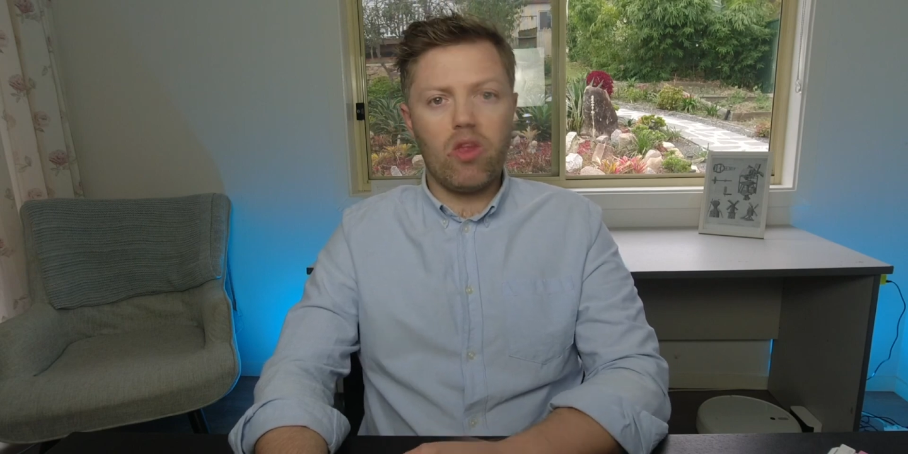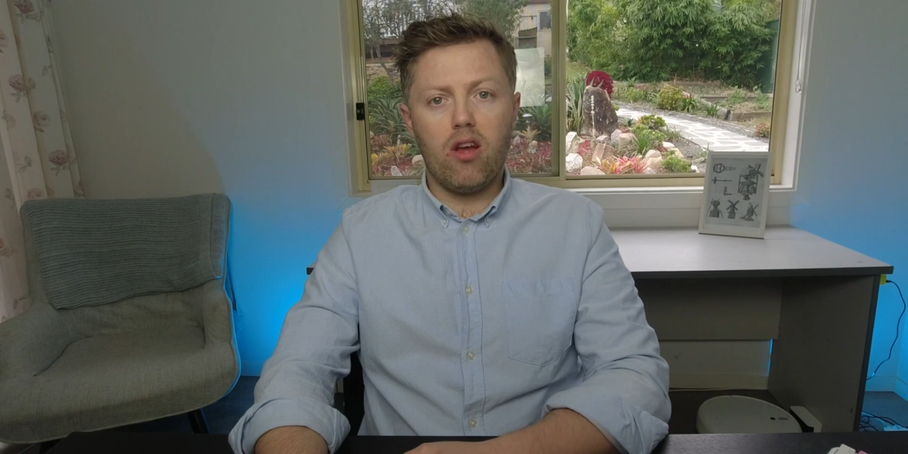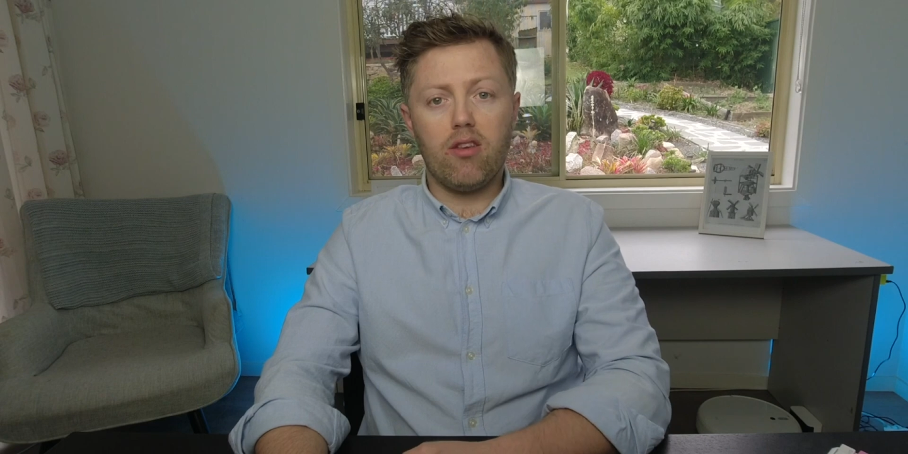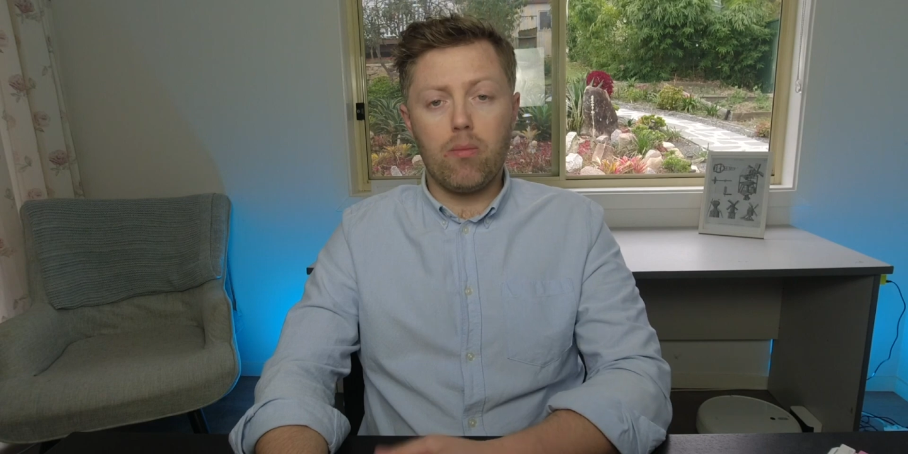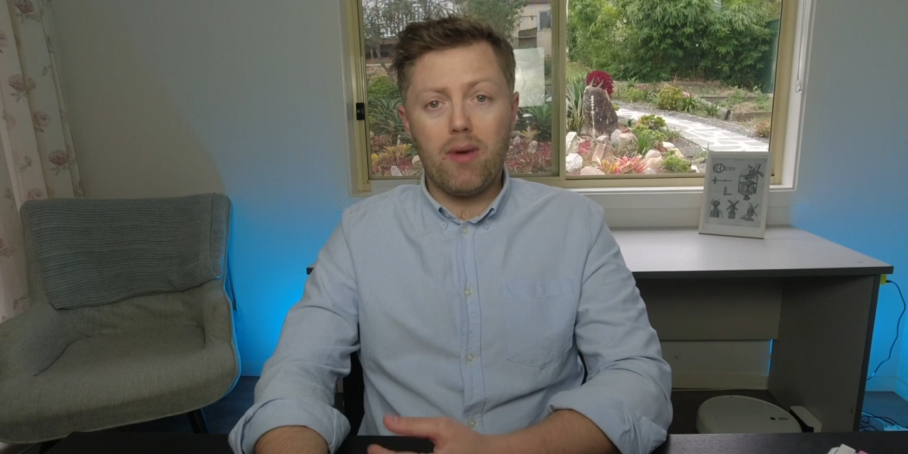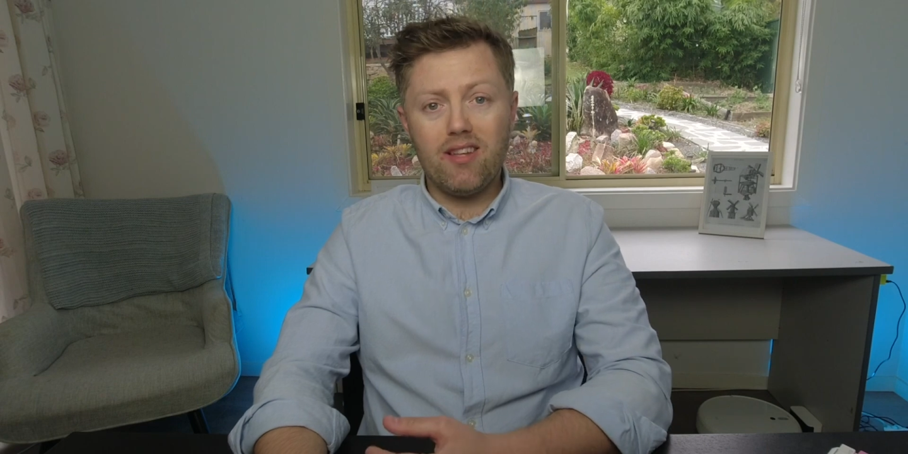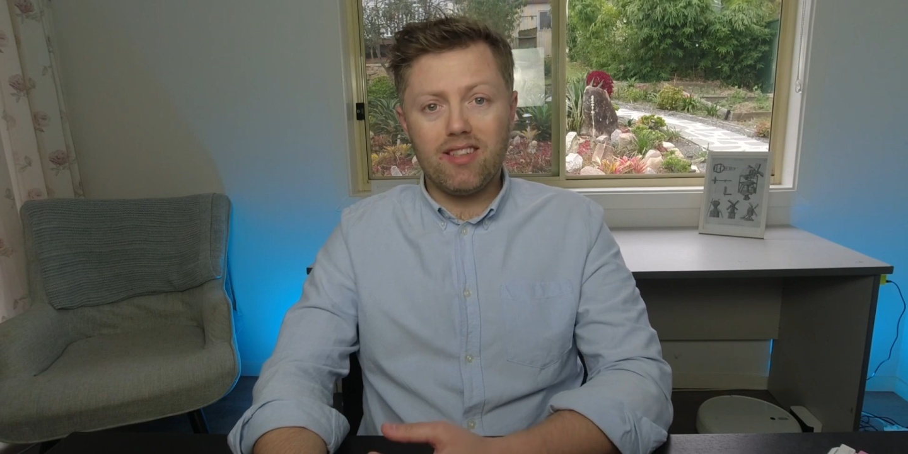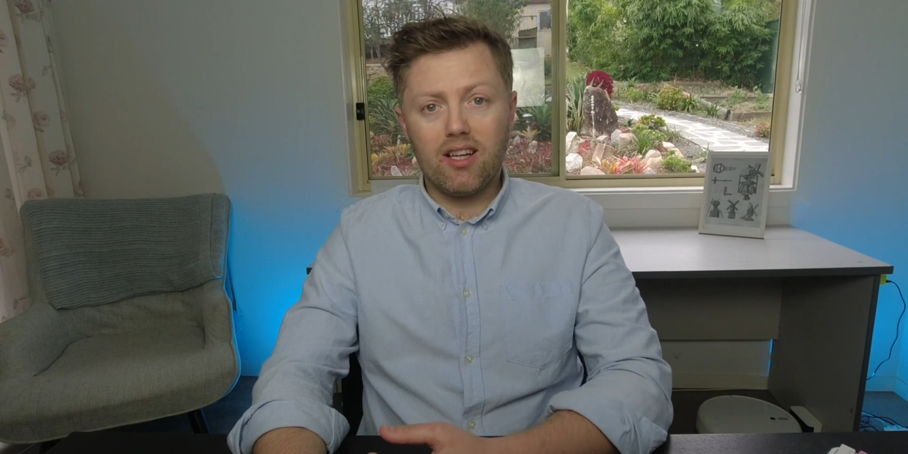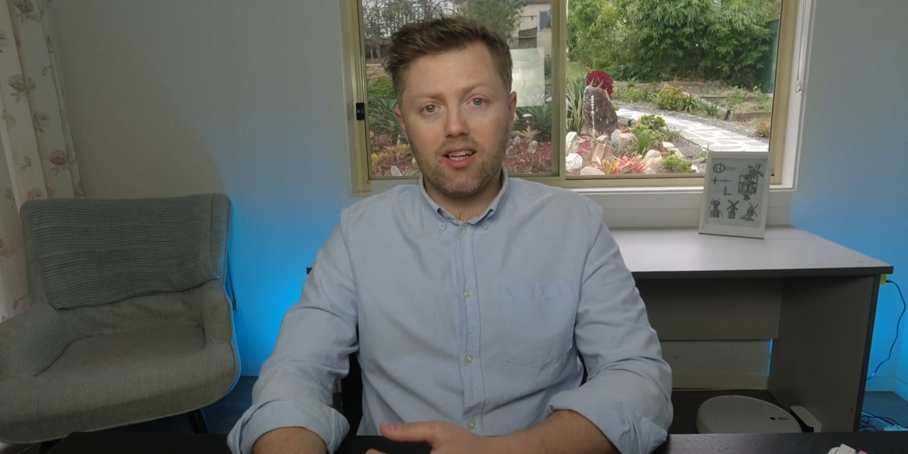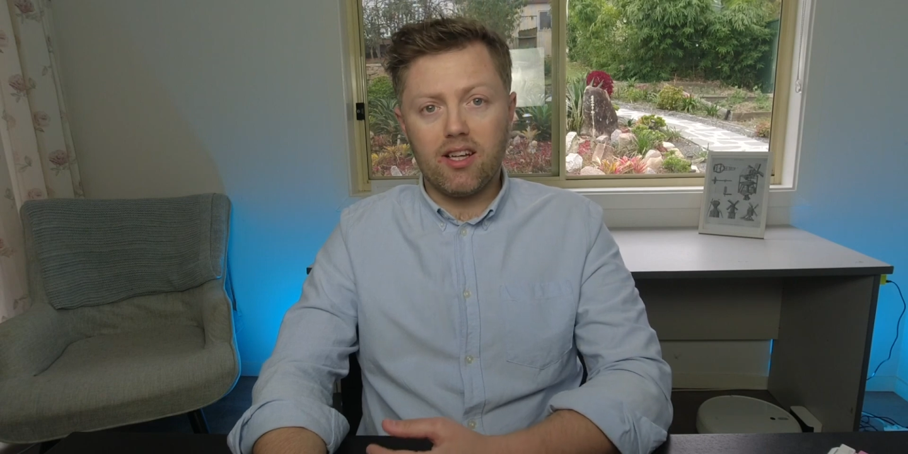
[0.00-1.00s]
So,
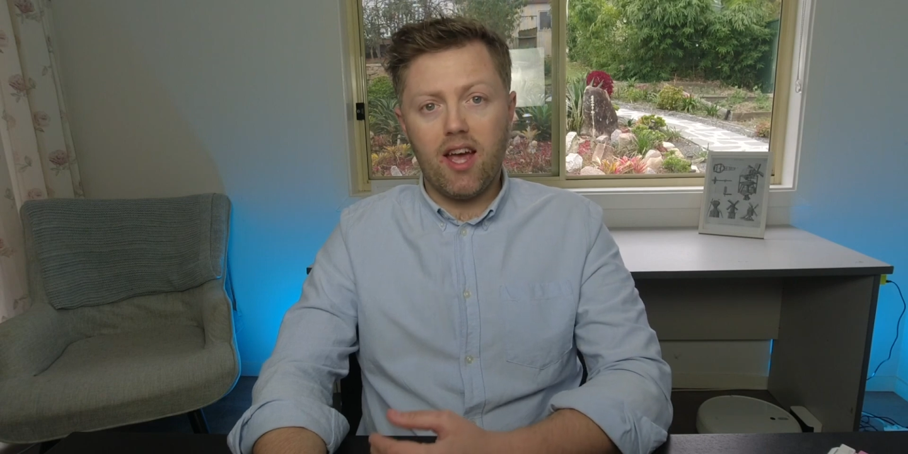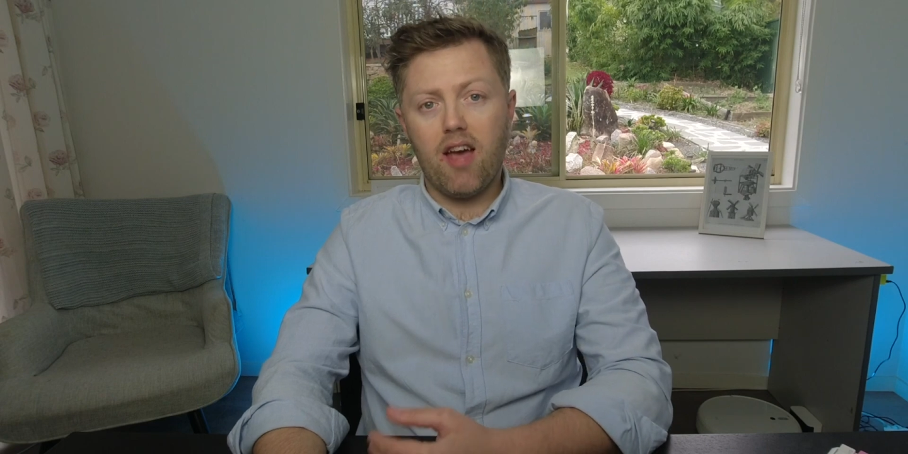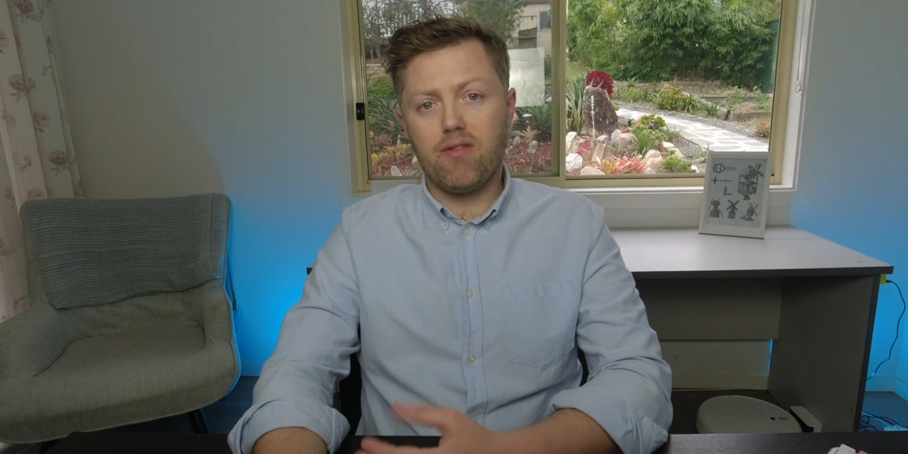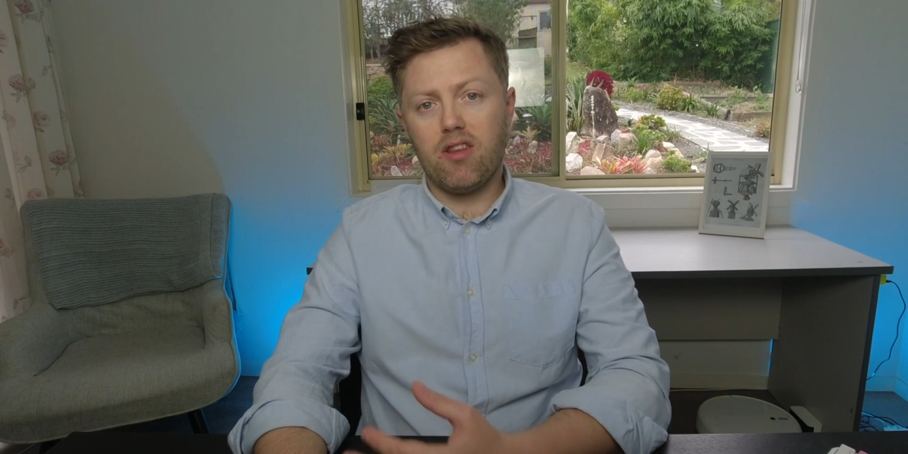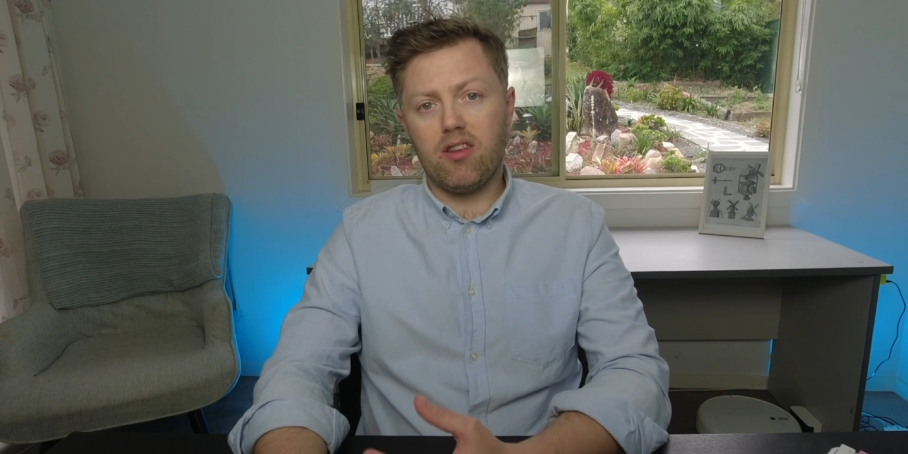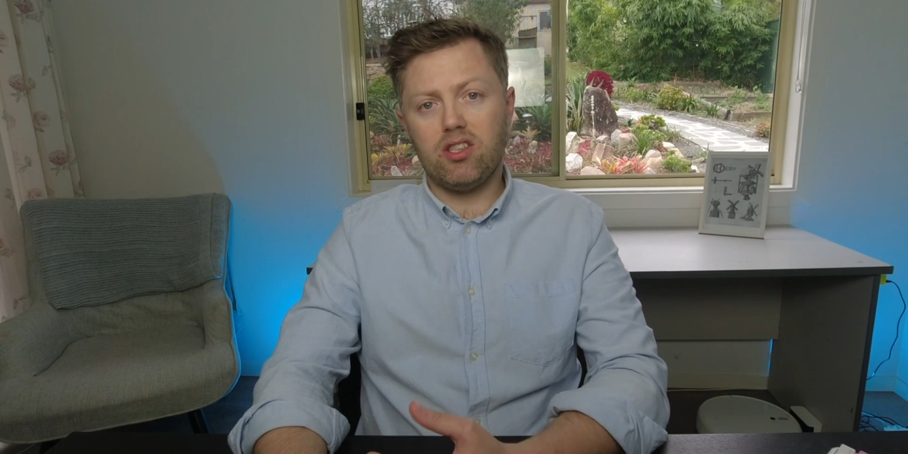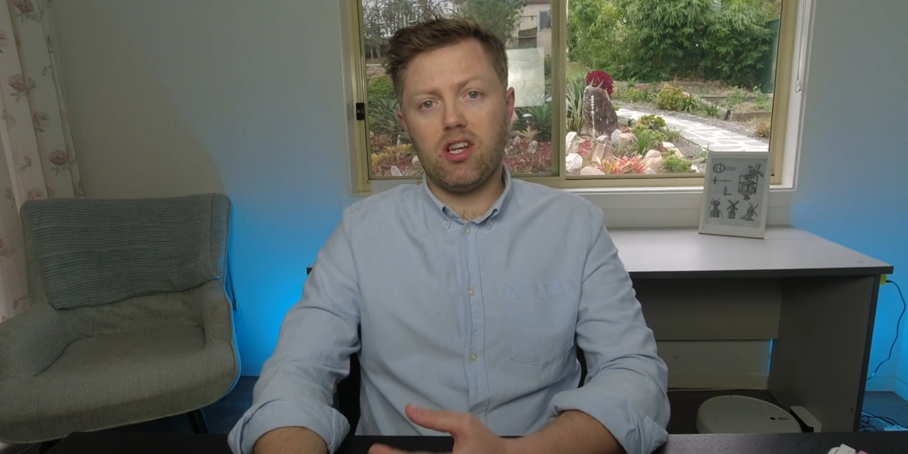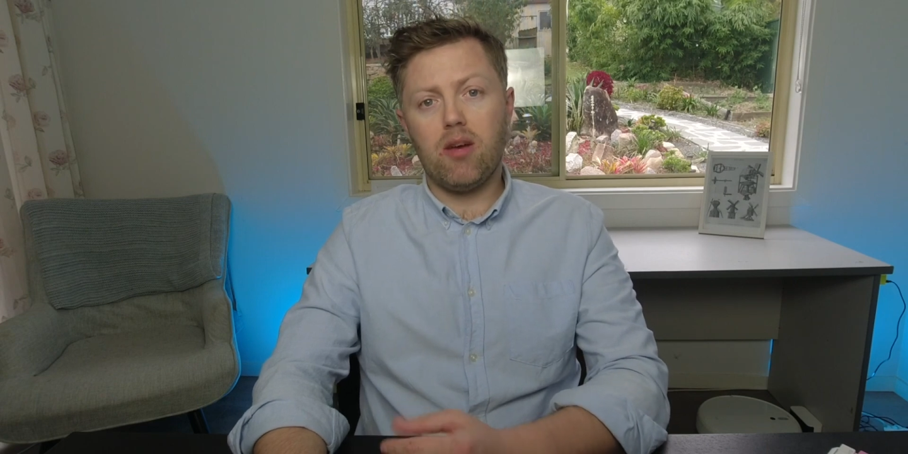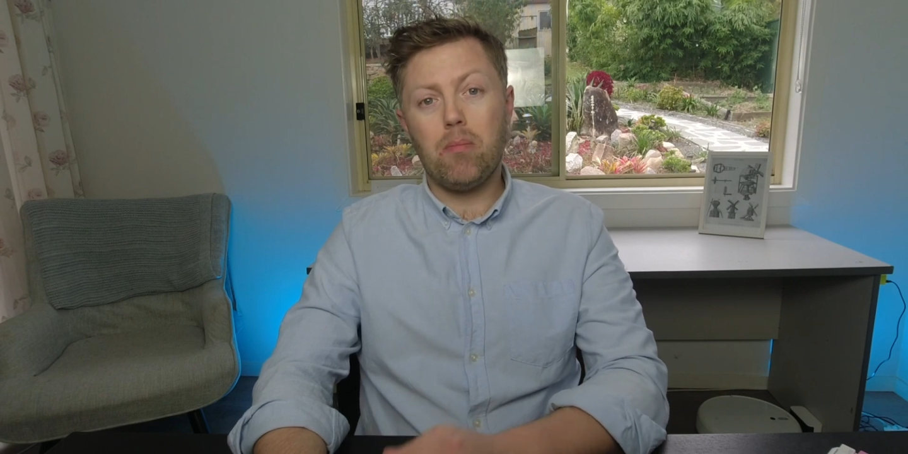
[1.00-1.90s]
basically, after this year,